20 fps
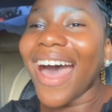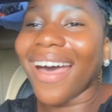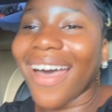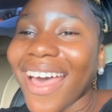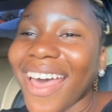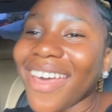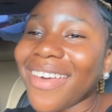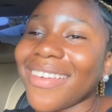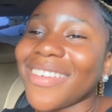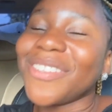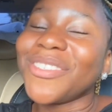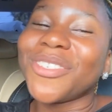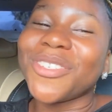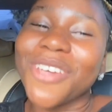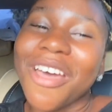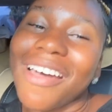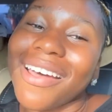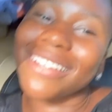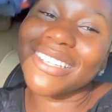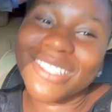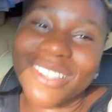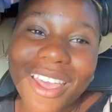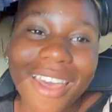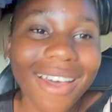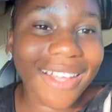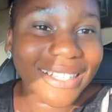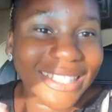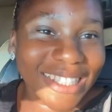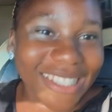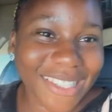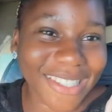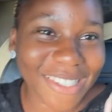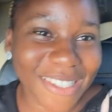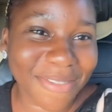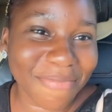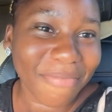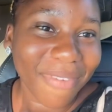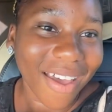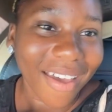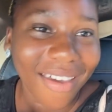I just got
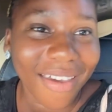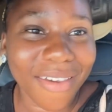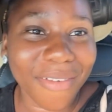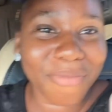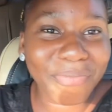my